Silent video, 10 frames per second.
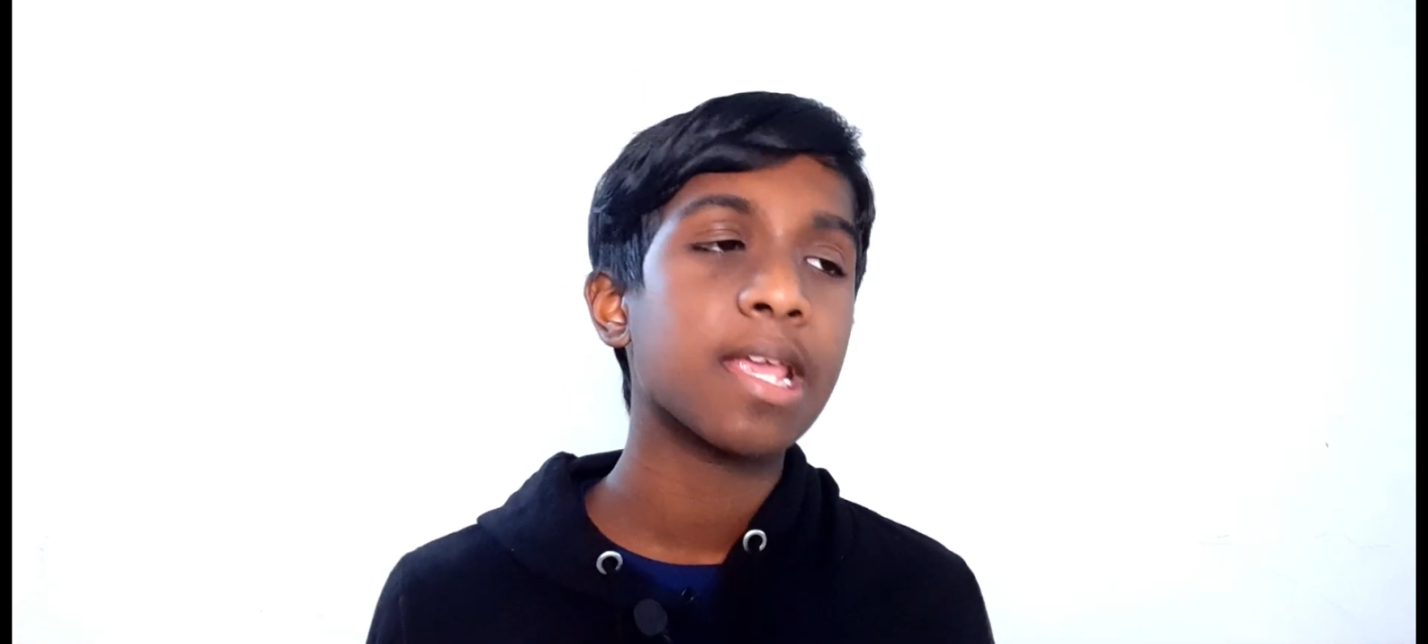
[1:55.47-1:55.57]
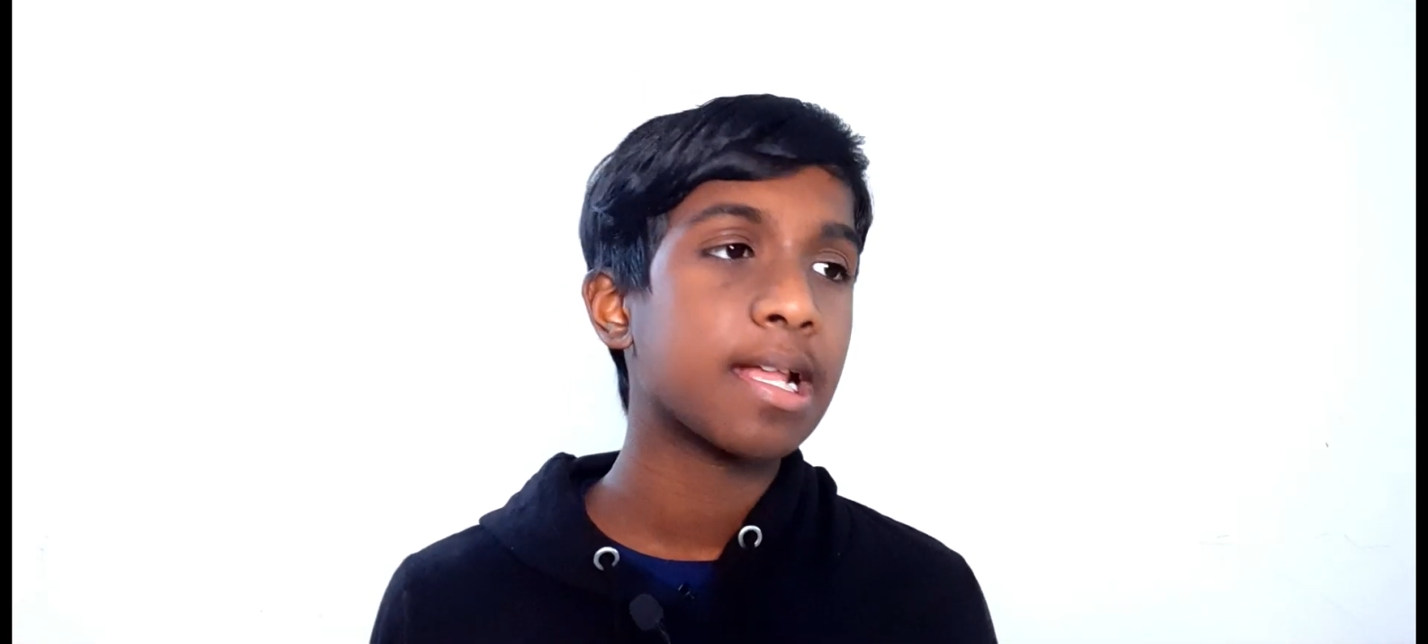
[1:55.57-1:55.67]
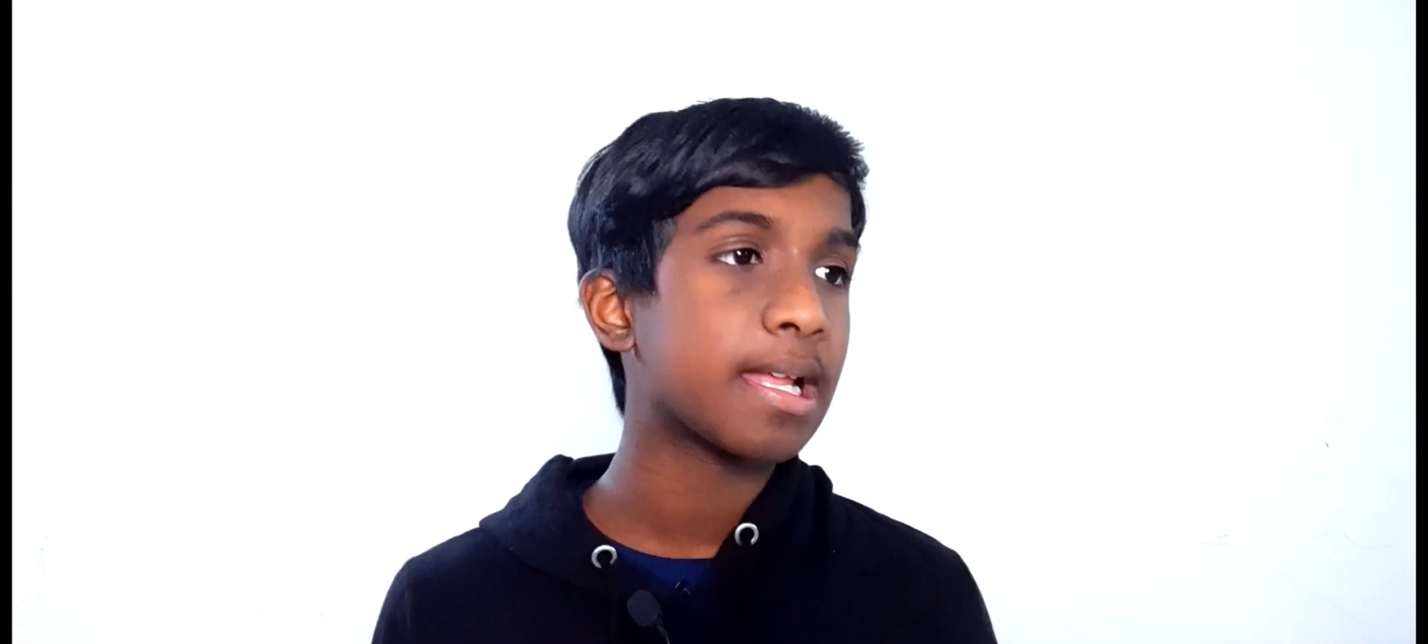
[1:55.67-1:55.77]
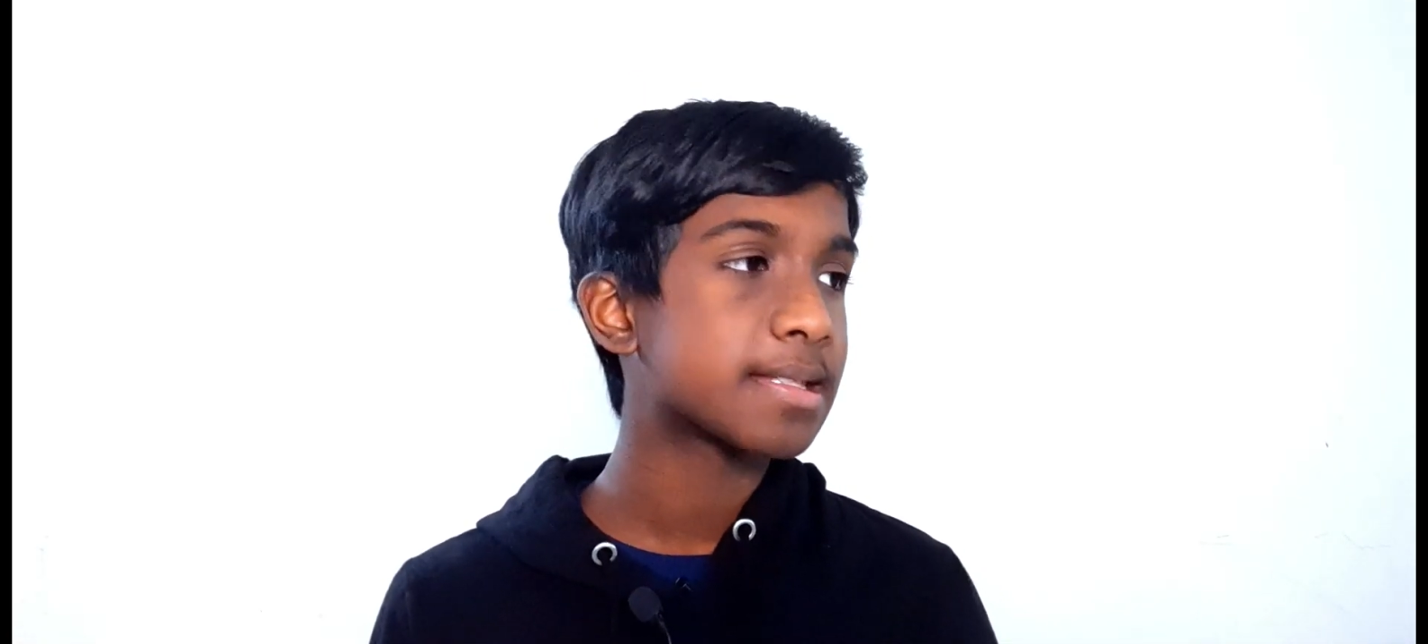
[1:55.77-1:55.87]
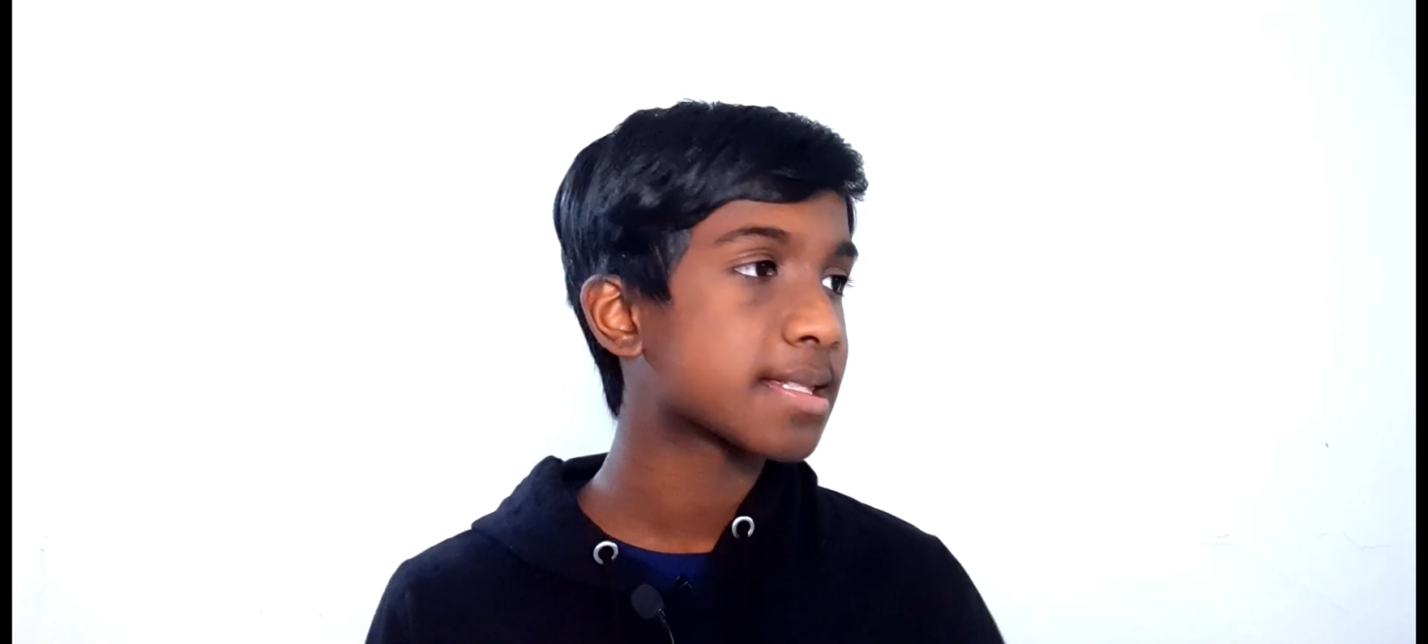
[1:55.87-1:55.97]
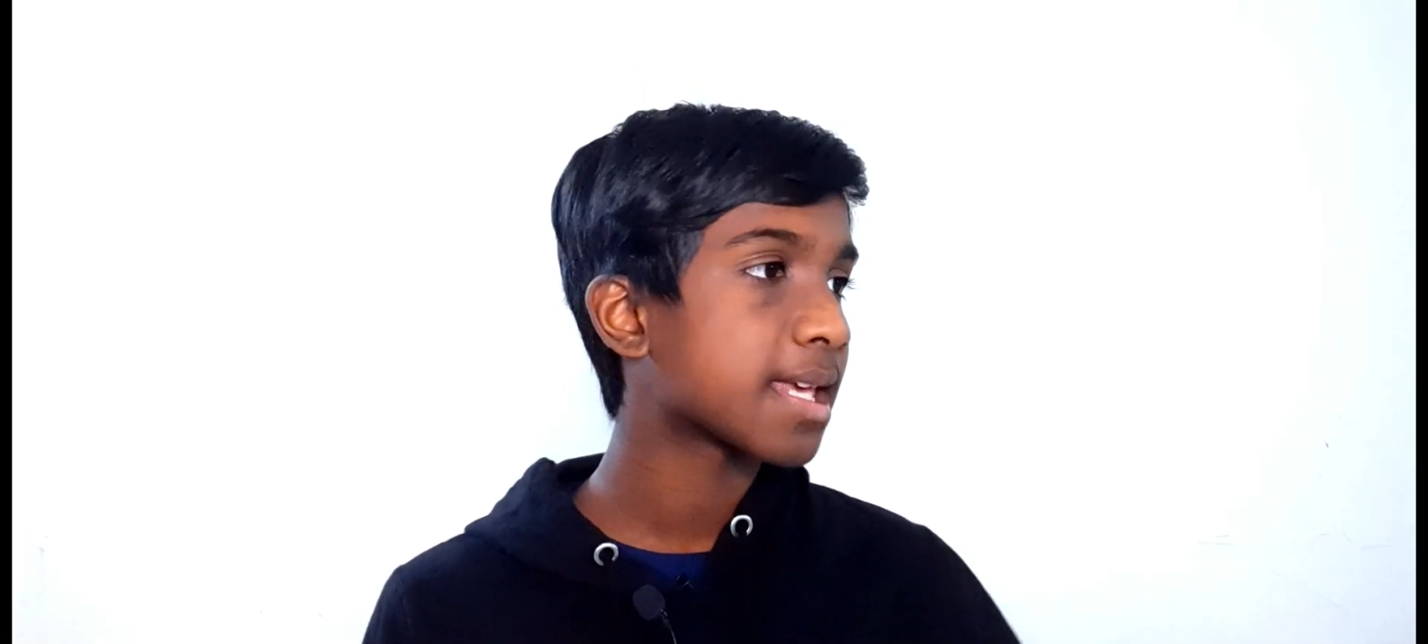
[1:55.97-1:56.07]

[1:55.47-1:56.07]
let's